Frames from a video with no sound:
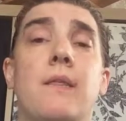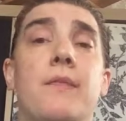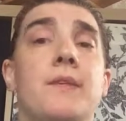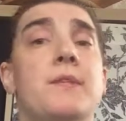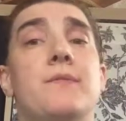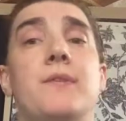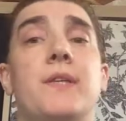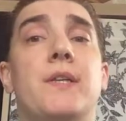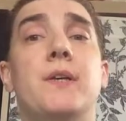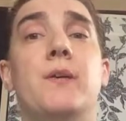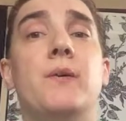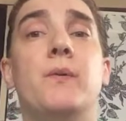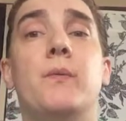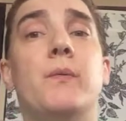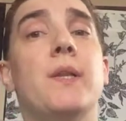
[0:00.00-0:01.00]
this
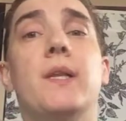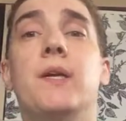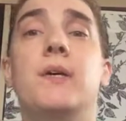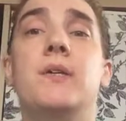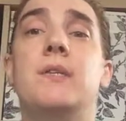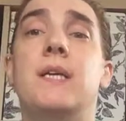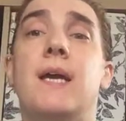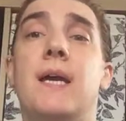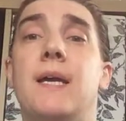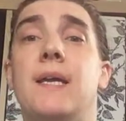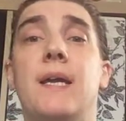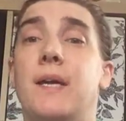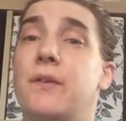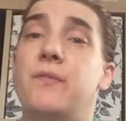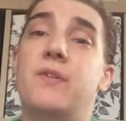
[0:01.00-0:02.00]
video will
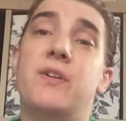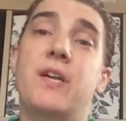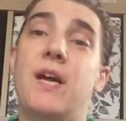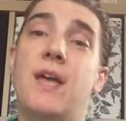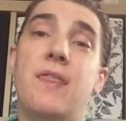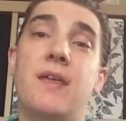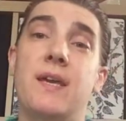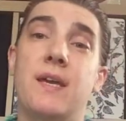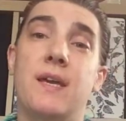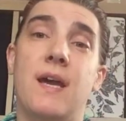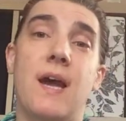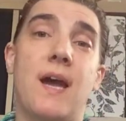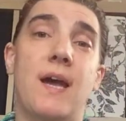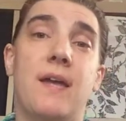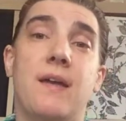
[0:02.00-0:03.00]
contain advertising.
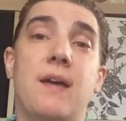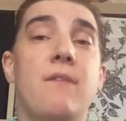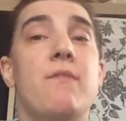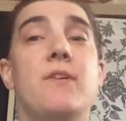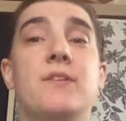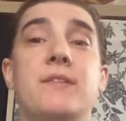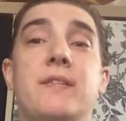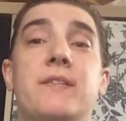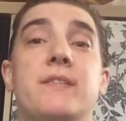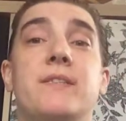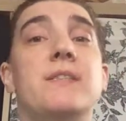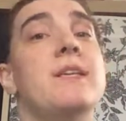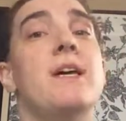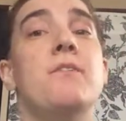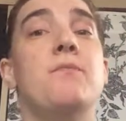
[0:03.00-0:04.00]
Everything is
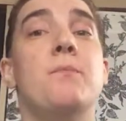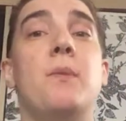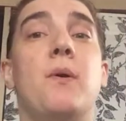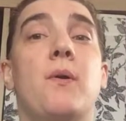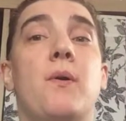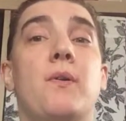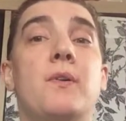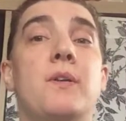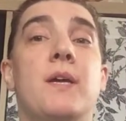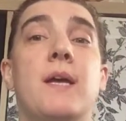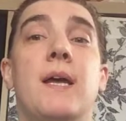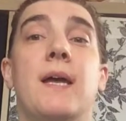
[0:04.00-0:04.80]
self-bought.